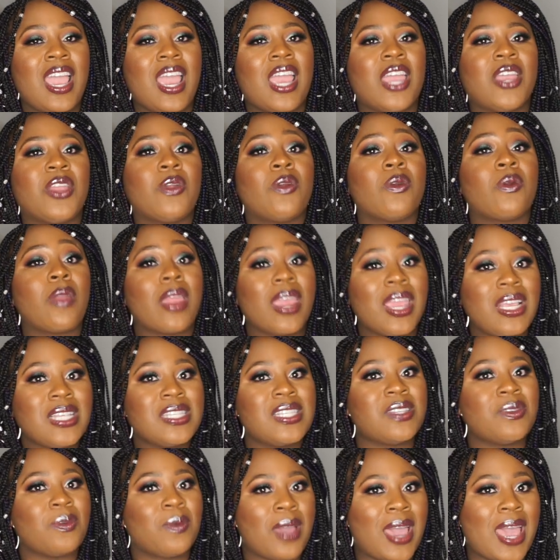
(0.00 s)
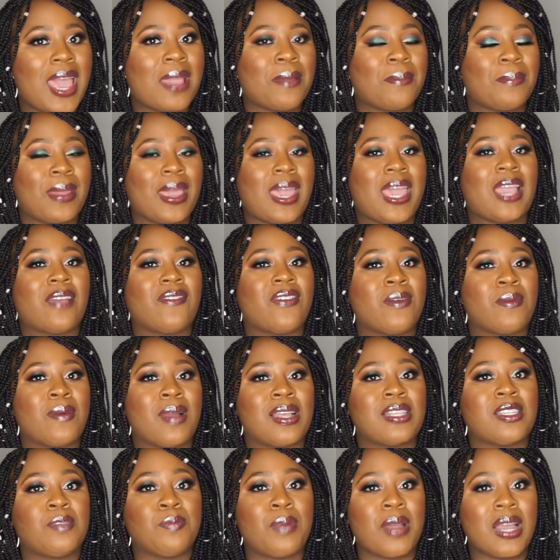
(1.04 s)
a great swag bag from
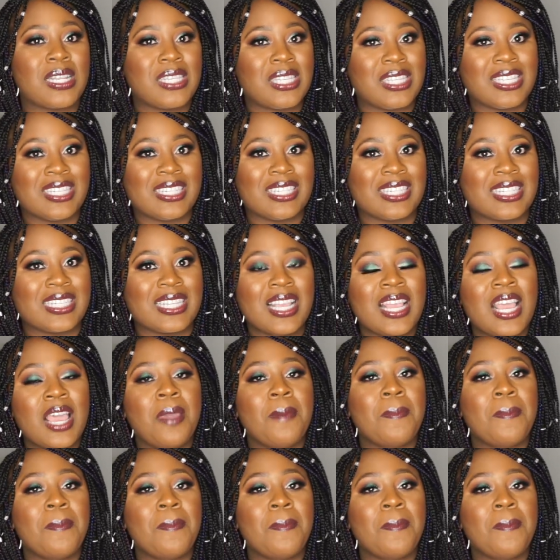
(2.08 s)
our sponsors,